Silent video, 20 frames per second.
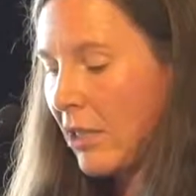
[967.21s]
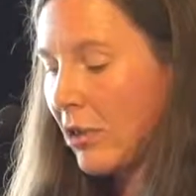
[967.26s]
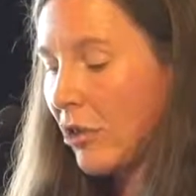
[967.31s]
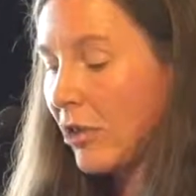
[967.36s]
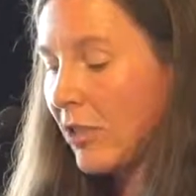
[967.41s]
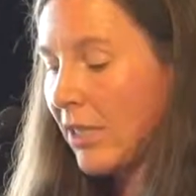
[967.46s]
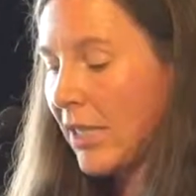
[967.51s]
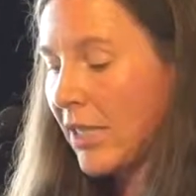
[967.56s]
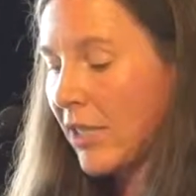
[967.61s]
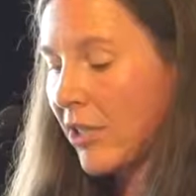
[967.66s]

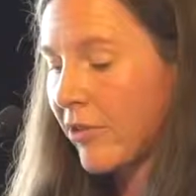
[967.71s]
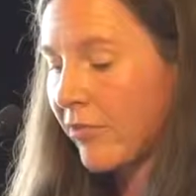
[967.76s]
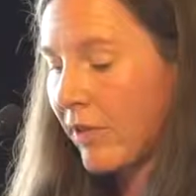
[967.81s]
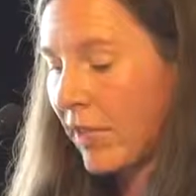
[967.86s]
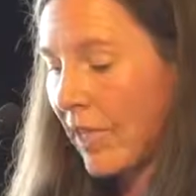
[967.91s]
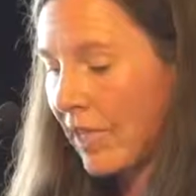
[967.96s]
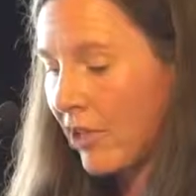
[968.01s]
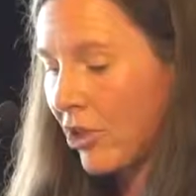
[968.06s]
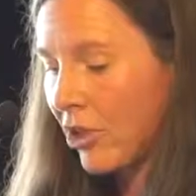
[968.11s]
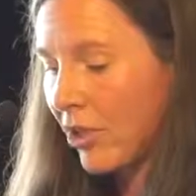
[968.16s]
to test
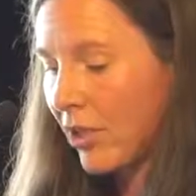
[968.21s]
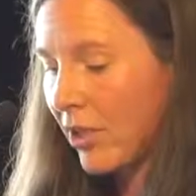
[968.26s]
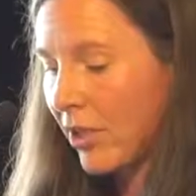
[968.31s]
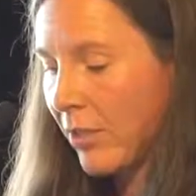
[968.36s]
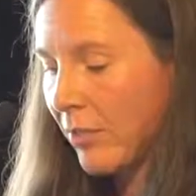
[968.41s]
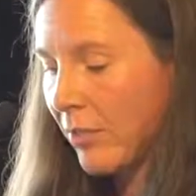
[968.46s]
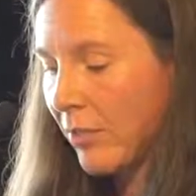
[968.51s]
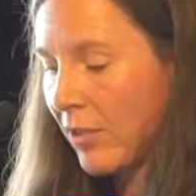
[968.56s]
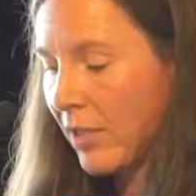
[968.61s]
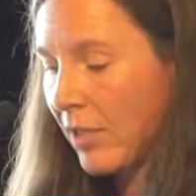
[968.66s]

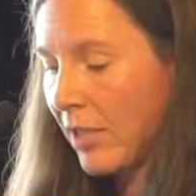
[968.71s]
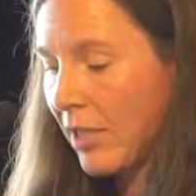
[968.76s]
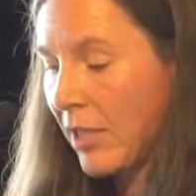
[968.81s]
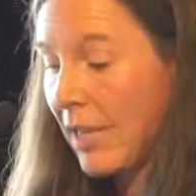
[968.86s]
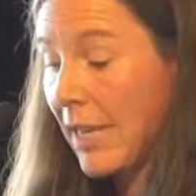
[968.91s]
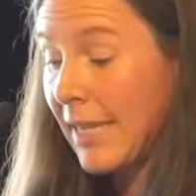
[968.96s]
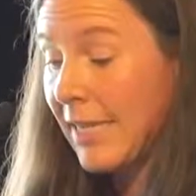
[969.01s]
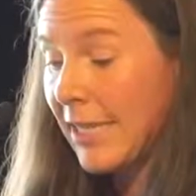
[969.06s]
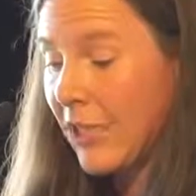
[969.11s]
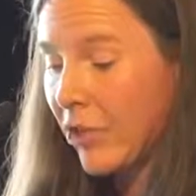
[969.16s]
relationships,
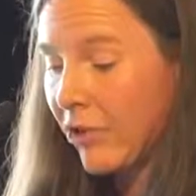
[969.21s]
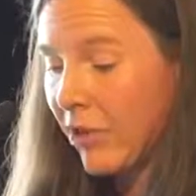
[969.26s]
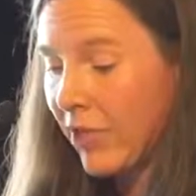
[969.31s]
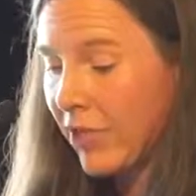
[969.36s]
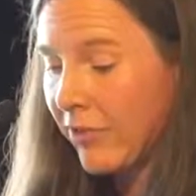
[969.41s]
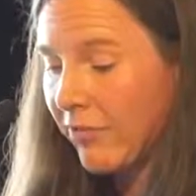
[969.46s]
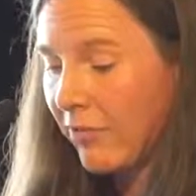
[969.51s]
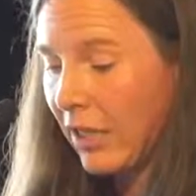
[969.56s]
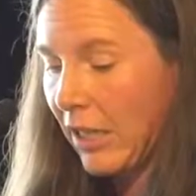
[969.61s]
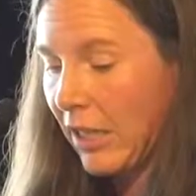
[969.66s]
as
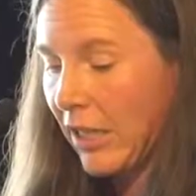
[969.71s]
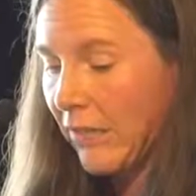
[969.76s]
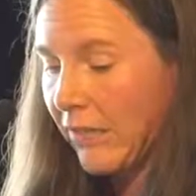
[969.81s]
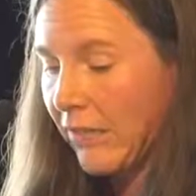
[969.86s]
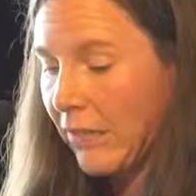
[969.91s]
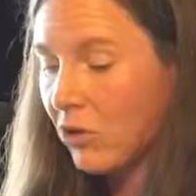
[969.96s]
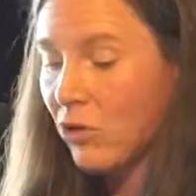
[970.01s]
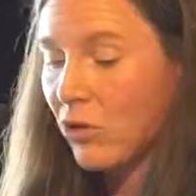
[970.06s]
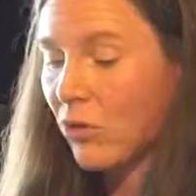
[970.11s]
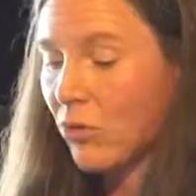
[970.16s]
stress
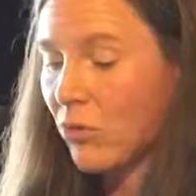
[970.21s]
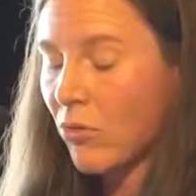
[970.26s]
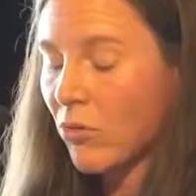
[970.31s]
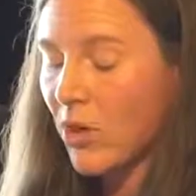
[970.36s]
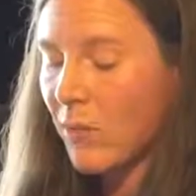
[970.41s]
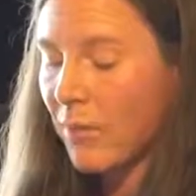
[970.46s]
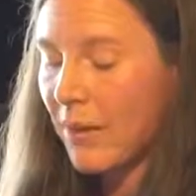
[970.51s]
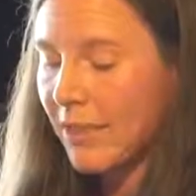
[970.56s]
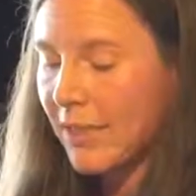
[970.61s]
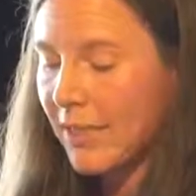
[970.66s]
relief and to
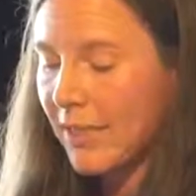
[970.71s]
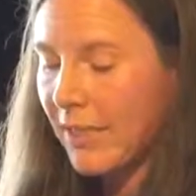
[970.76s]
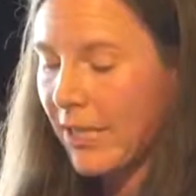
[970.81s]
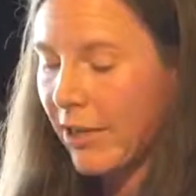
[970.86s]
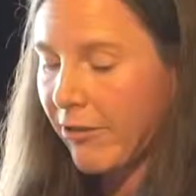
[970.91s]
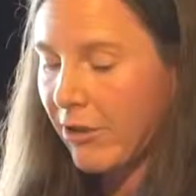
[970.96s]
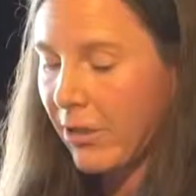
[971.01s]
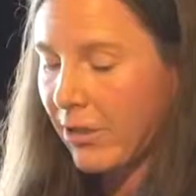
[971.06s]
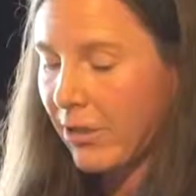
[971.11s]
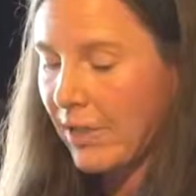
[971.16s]
talk about
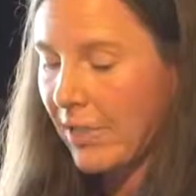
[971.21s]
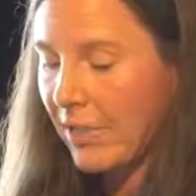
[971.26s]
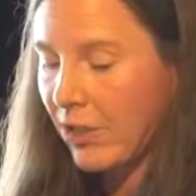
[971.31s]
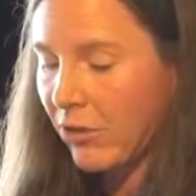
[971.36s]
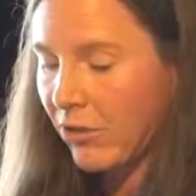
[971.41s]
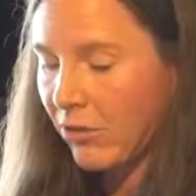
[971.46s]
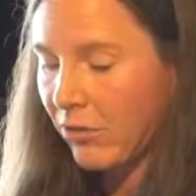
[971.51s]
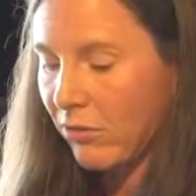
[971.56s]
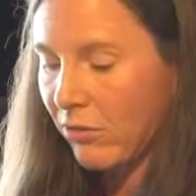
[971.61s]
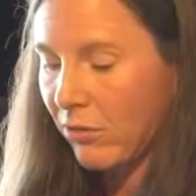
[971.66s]
serious
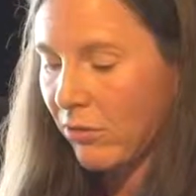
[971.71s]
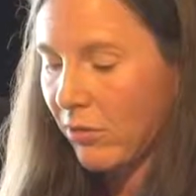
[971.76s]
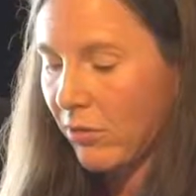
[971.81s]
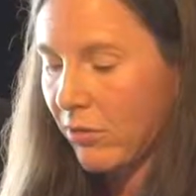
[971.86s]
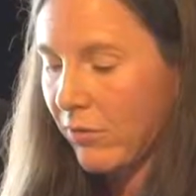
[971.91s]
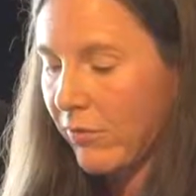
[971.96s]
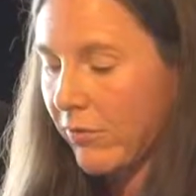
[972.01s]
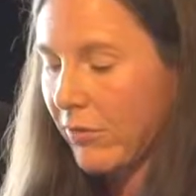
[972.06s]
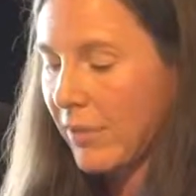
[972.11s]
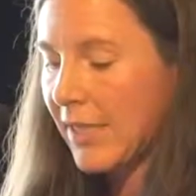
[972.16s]
issues,
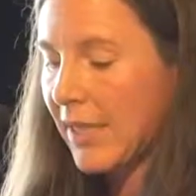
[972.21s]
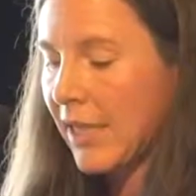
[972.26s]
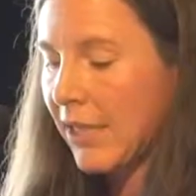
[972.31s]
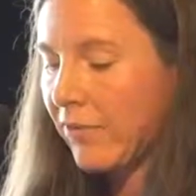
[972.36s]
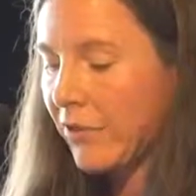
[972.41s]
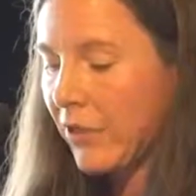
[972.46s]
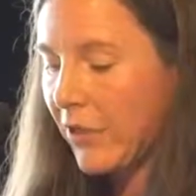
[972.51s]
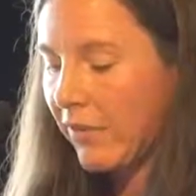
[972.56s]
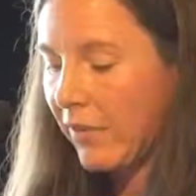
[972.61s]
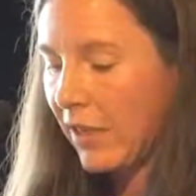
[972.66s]
for
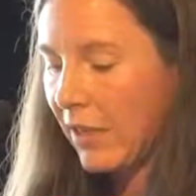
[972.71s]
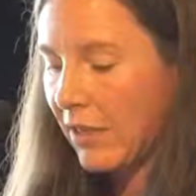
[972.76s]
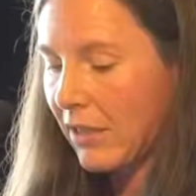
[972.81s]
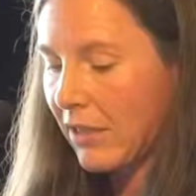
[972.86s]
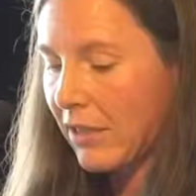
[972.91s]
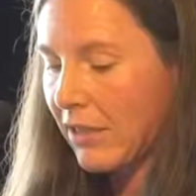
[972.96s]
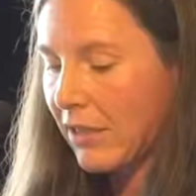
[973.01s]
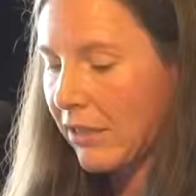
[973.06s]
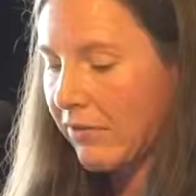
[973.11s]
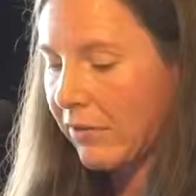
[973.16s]

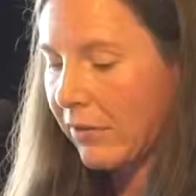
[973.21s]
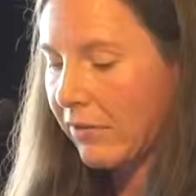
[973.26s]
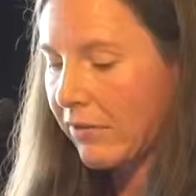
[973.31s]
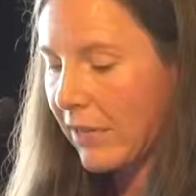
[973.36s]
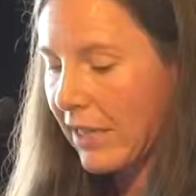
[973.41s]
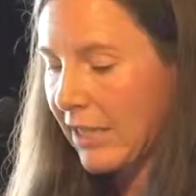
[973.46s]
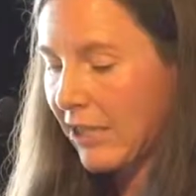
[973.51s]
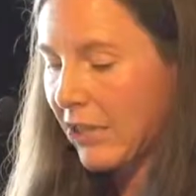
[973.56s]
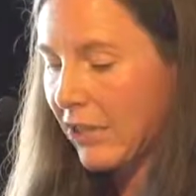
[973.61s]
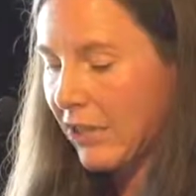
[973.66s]
self-surveillance and
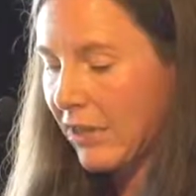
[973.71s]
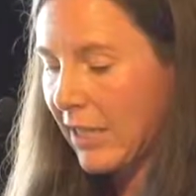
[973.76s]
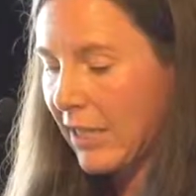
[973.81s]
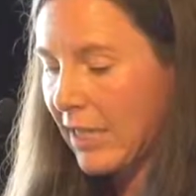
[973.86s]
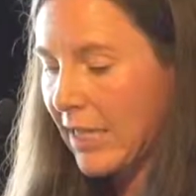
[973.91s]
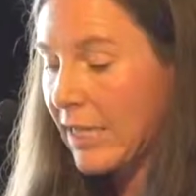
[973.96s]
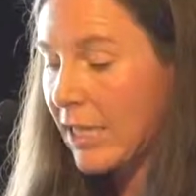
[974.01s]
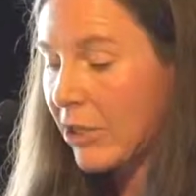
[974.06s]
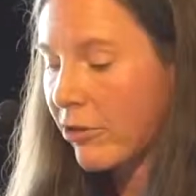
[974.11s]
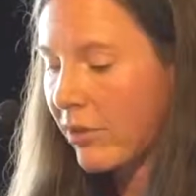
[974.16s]
reflection
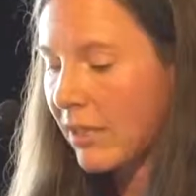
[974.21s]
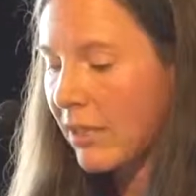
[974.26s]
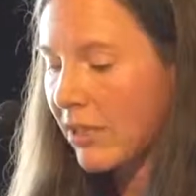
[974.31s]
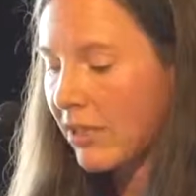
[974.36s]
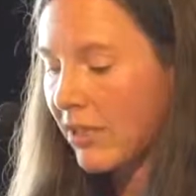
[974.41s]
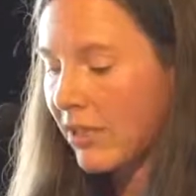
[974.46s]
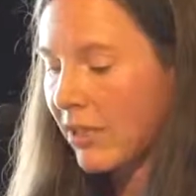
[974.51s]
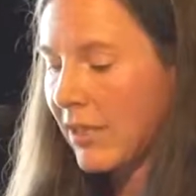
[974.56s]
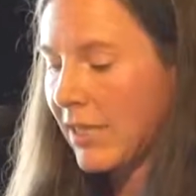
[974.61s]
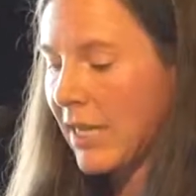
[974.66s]
that
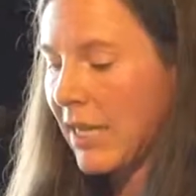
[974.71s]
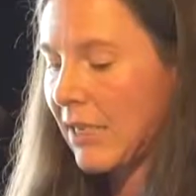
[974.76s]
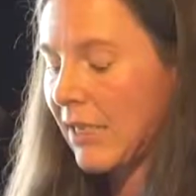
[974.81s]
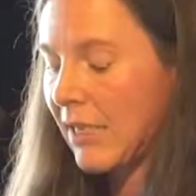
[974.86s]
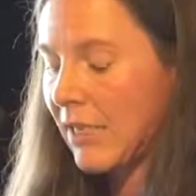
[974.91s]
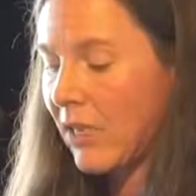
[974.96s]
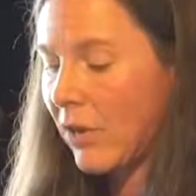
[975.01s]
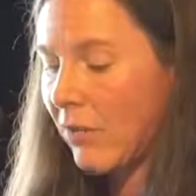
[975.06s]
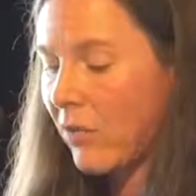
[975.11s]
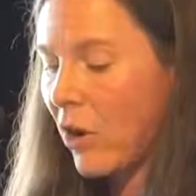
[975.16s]
increase
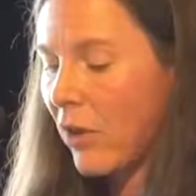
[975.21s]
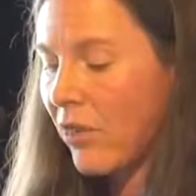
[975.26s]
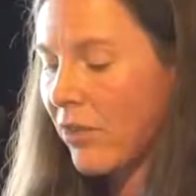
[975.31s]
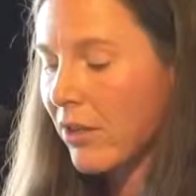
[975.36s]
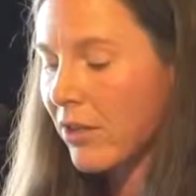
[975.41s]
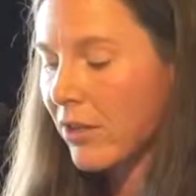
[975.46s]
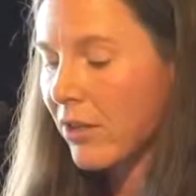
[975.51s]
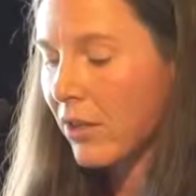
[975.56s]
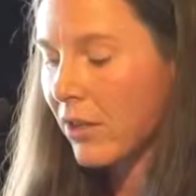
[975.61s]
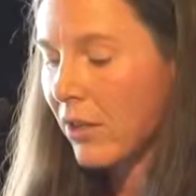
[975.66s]
understanding of
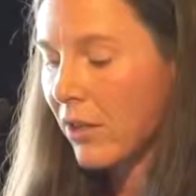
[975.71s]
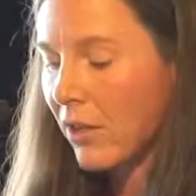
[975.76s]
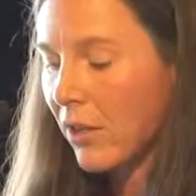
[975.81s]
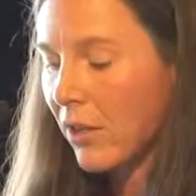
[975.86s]
others,